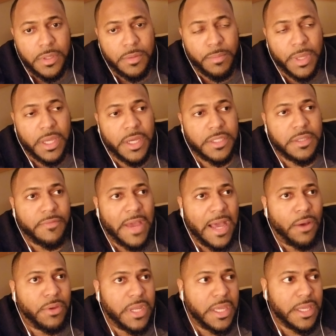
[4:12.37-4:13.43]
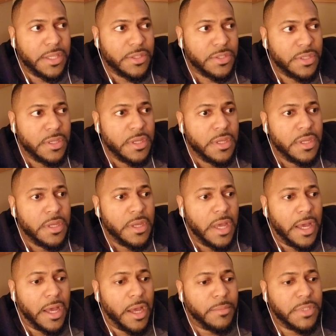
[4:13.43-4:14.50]
because of how it is
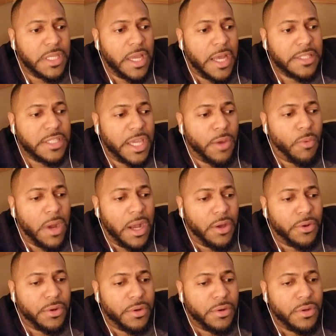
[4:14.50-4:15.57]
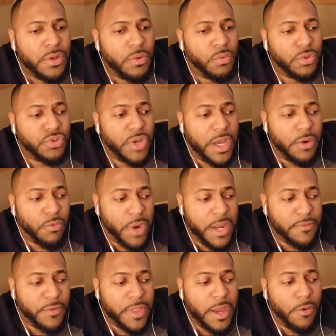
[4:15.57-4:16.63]
um, Deontay Wilder will try to
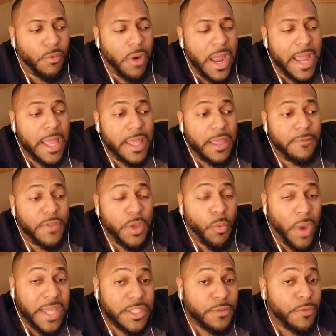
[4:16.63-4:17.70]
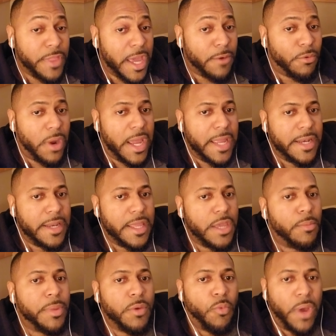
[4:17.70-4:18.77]
wait for that right. If he waits for that right,
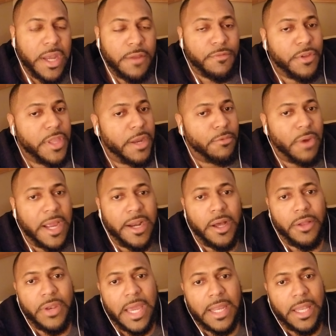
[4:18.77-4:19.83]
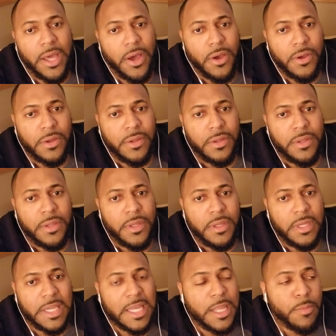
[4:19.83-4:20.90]
he'll be waiting for that right all night long,
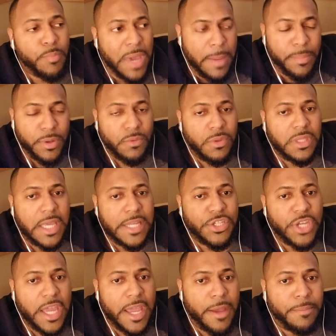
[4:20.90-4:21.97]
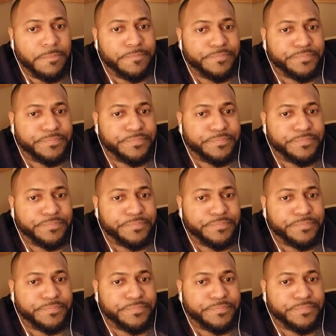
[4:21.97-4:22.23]
getting peppered with that jab